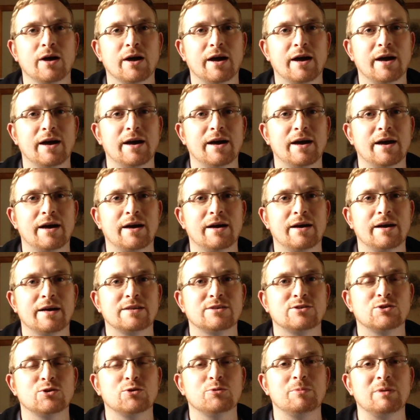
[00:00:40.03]

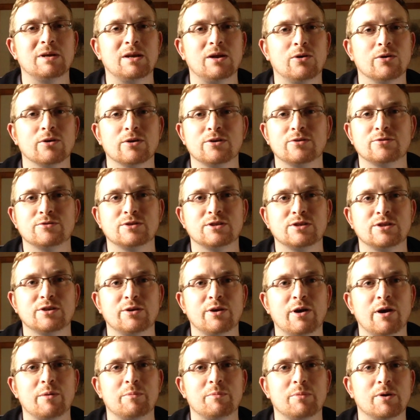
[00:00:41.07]
It took me long enough to
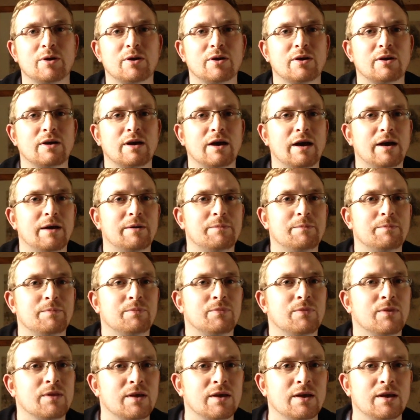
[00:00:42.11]
do it, but and